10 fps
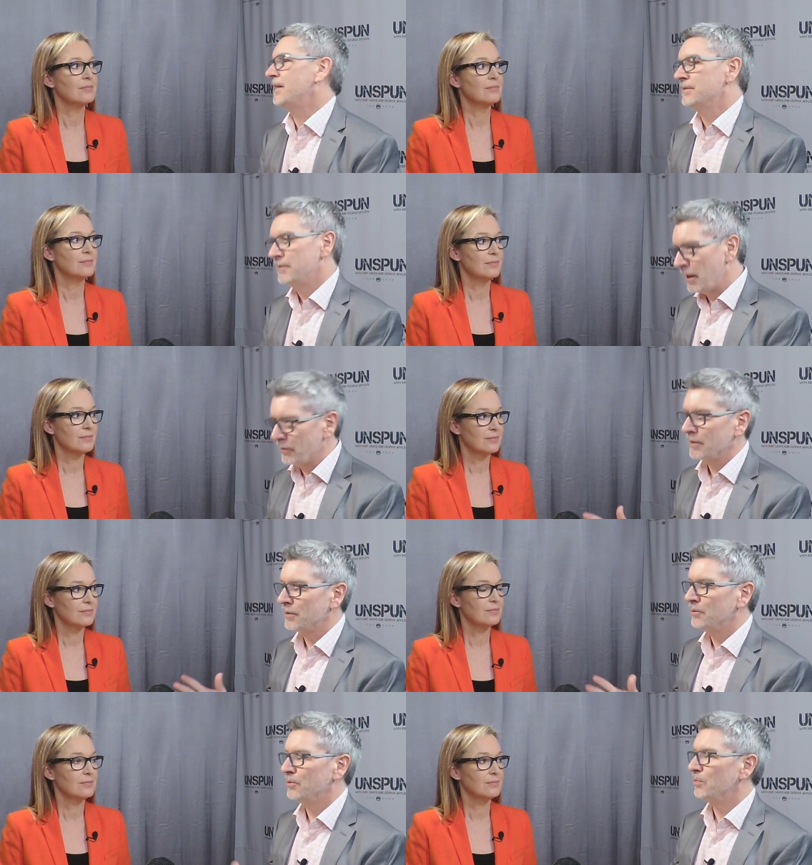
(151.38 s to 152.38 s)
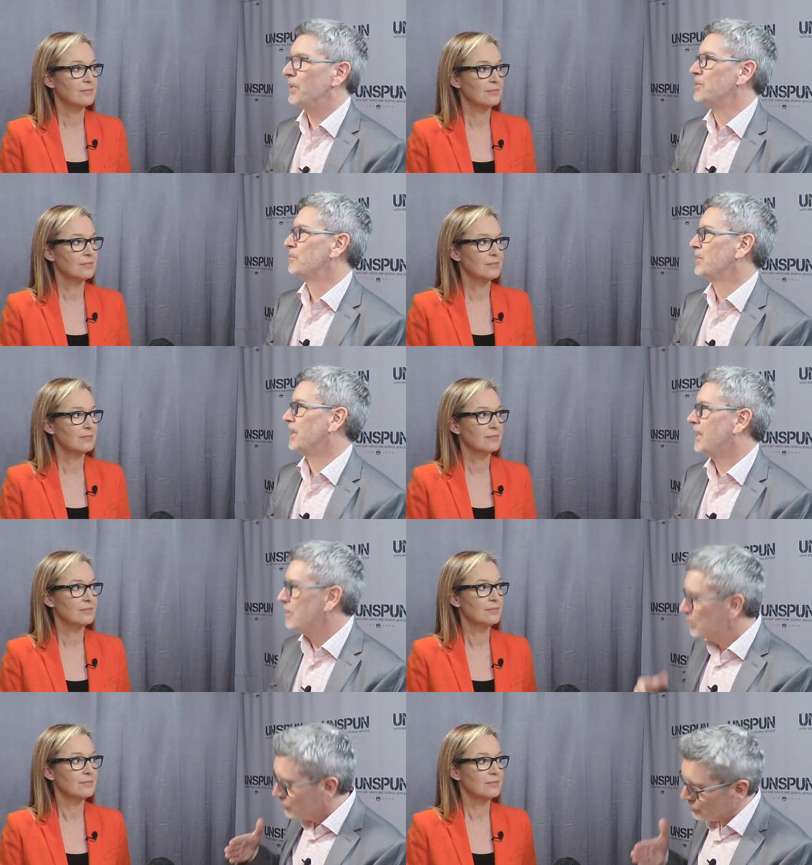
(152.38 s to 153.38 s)
Speaker 1: has nothing to do with the budget, but they
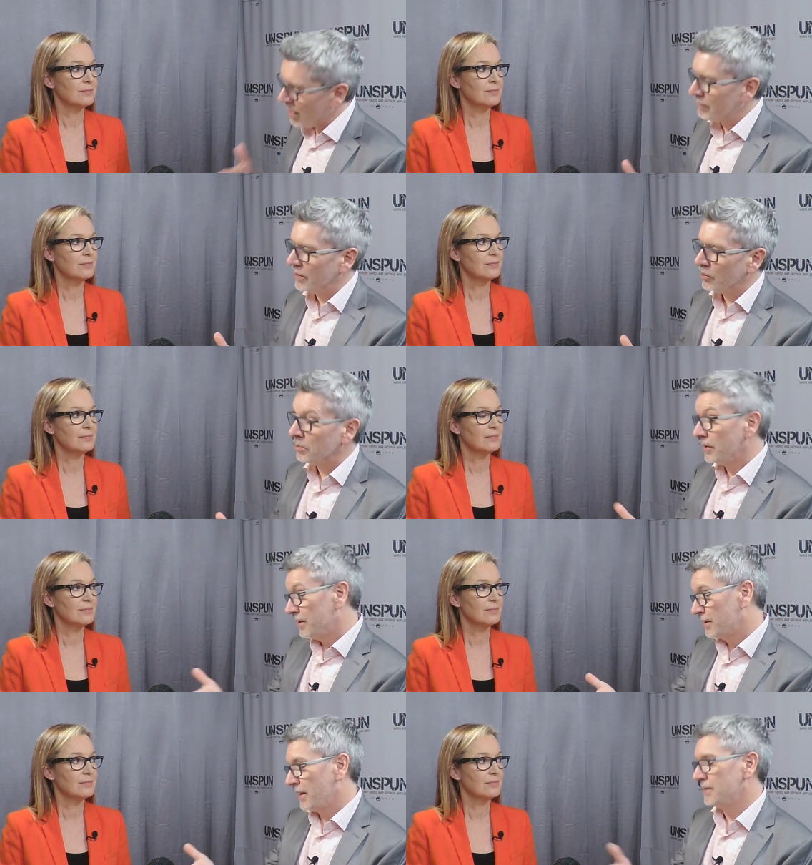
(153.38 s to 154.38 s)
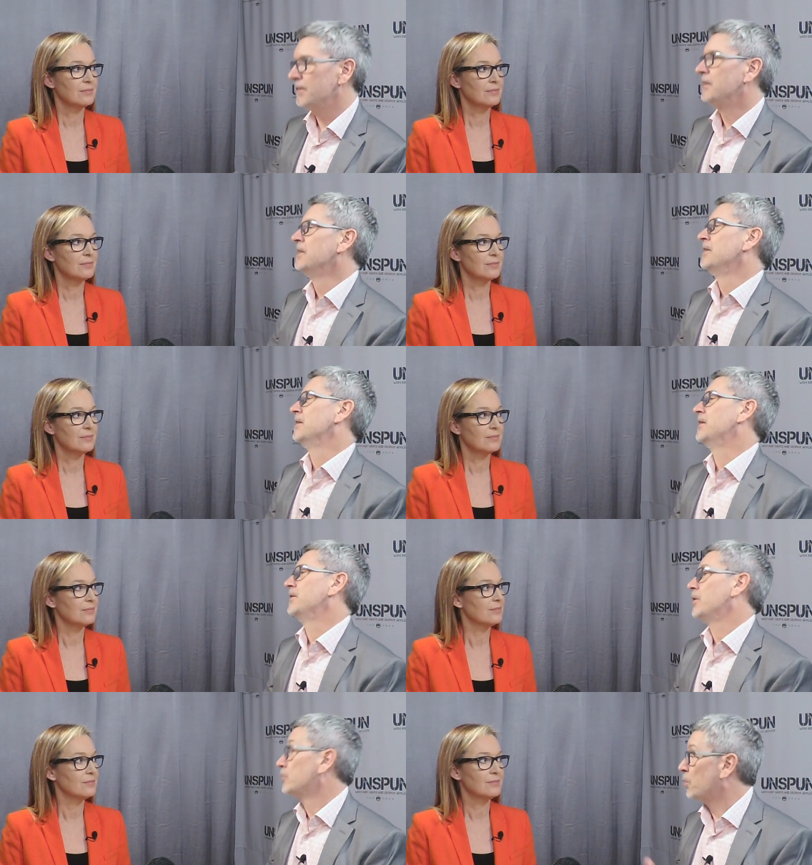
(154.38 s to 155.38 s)
keep driving it home, and in this case,
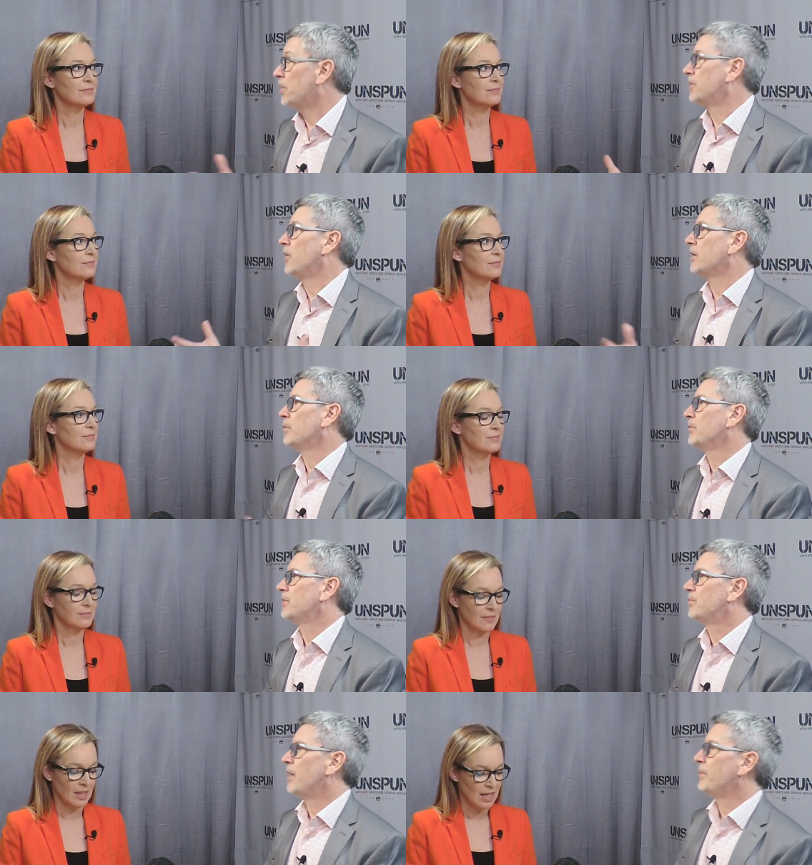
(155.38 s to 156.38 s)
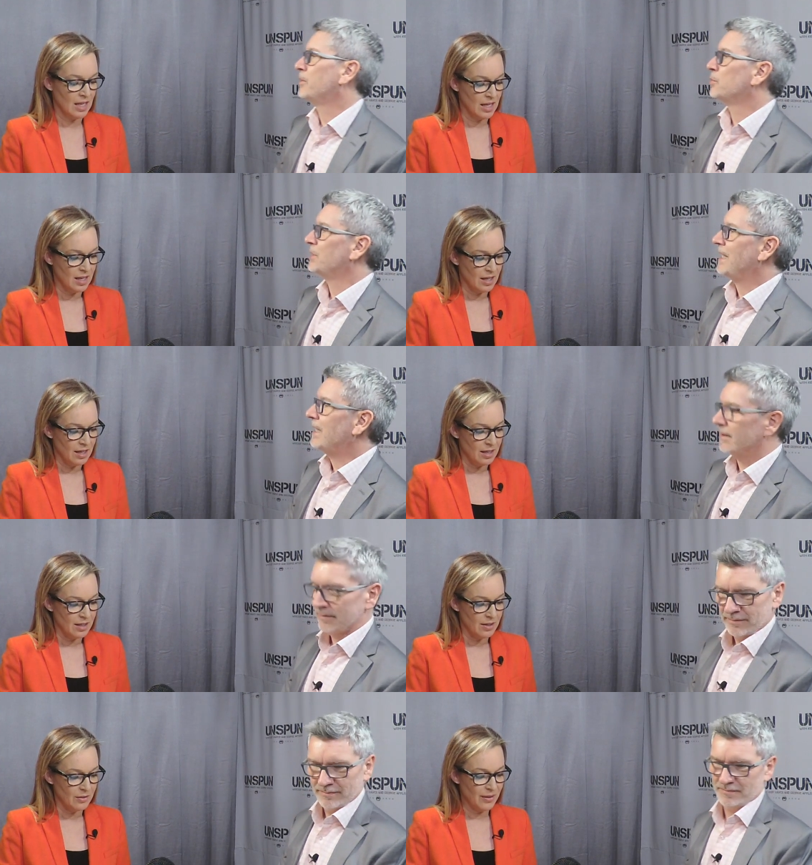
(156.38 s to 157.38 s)
they also wanted to talk about what the Prime Minister was eating.
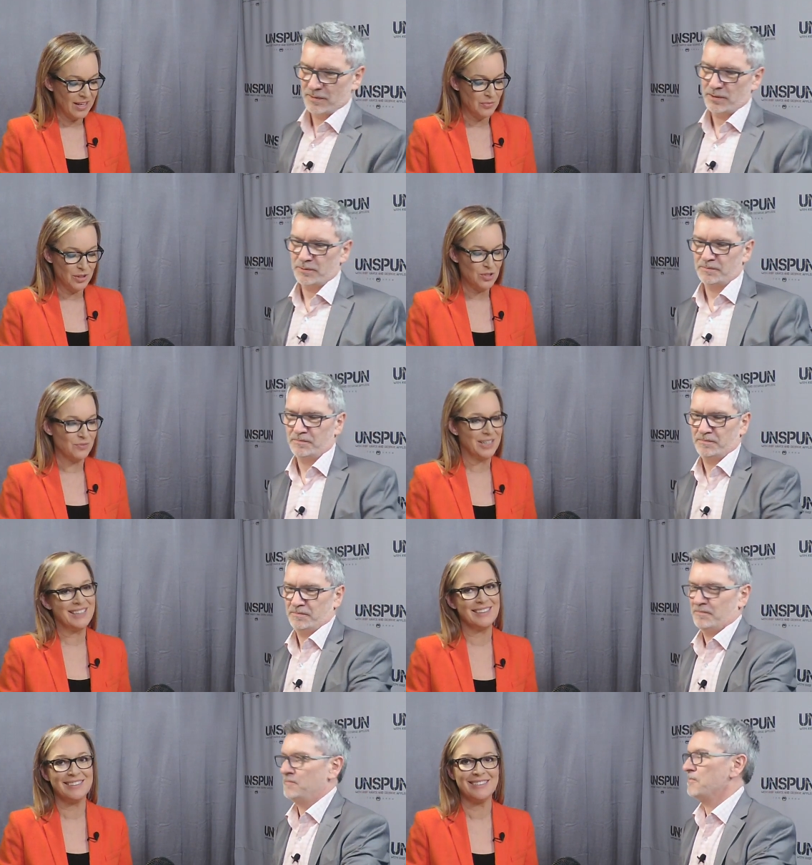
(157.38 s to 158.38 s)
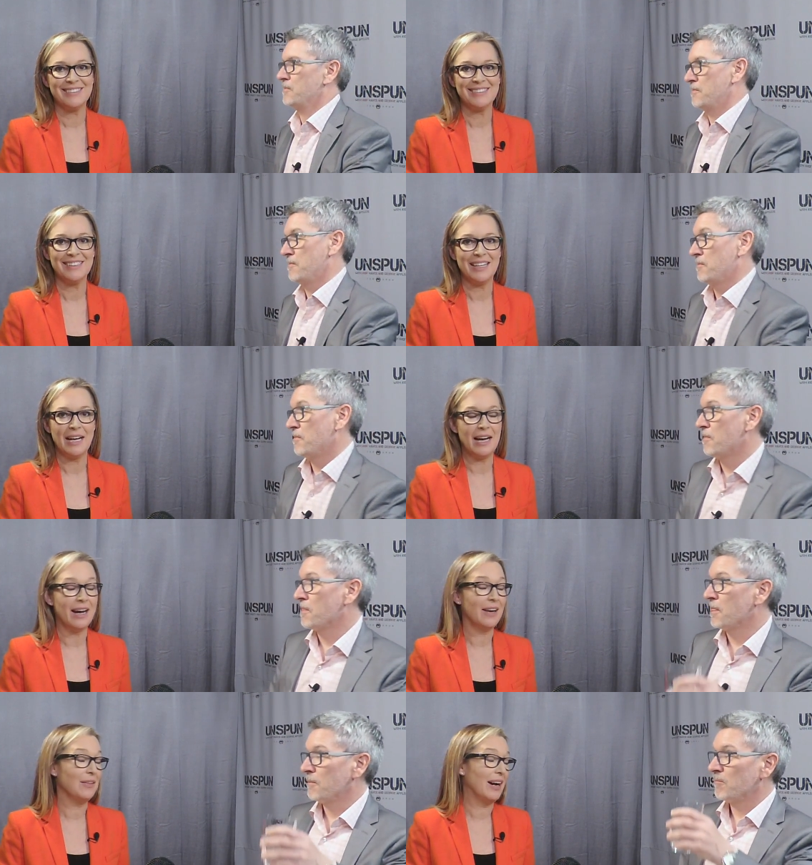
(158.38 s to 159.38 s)
Speaker 2: Right, which
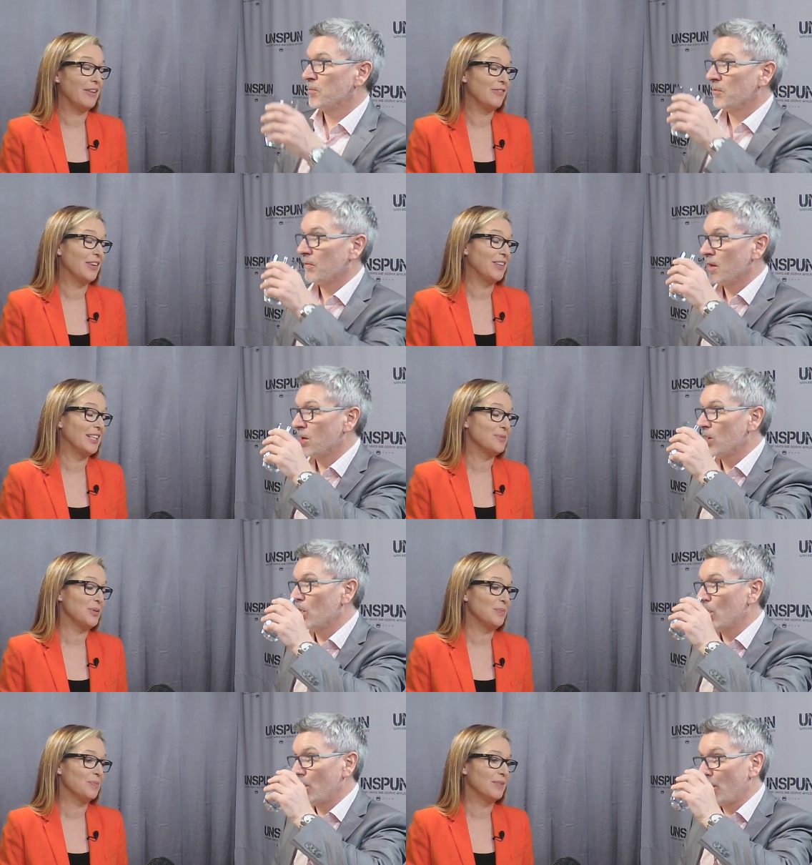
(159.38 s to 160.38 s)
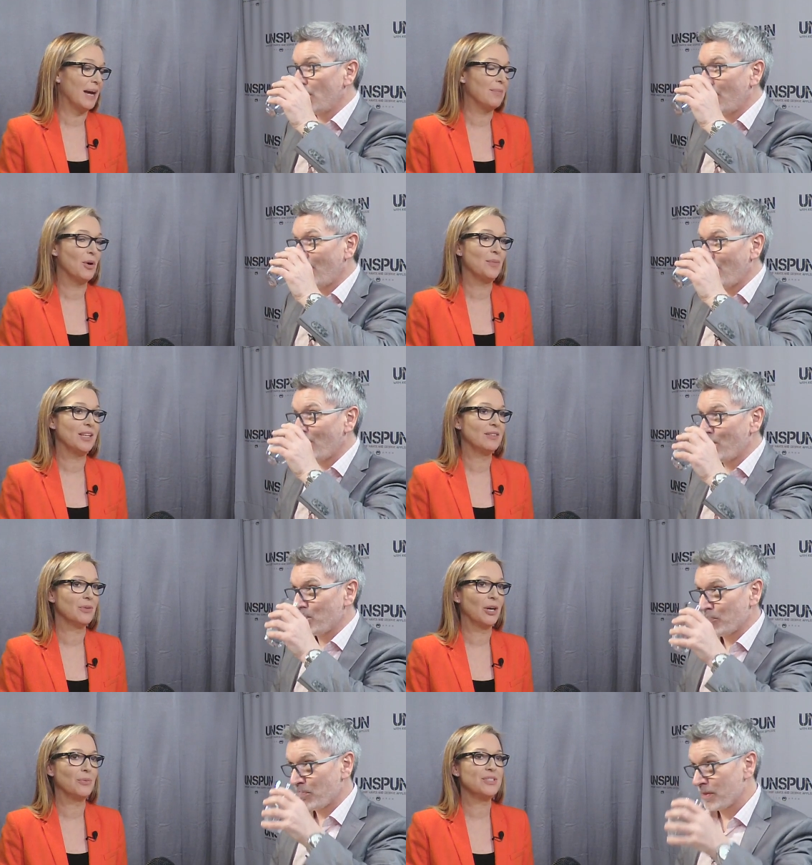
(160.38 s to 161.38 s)
I found that to be that moment
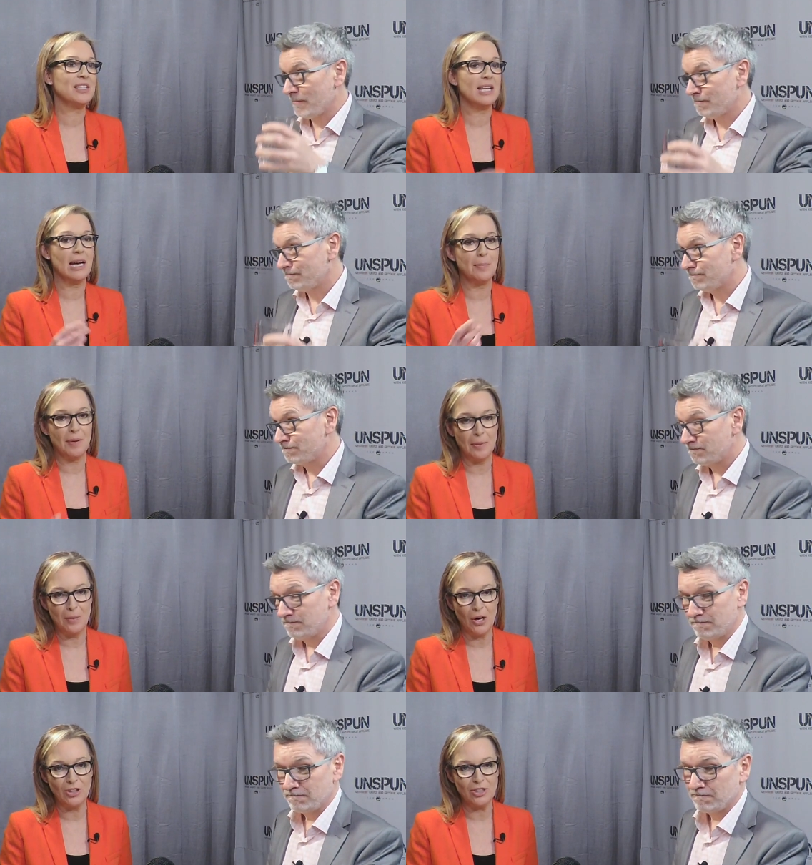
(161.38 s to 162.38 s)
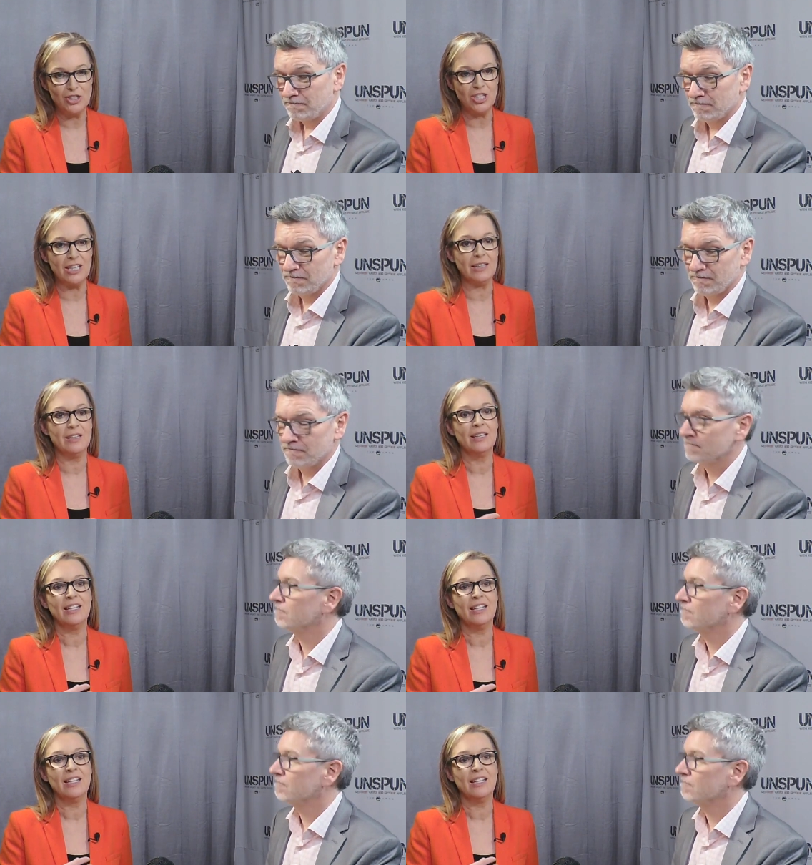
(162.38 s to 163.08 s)
where it was the apology.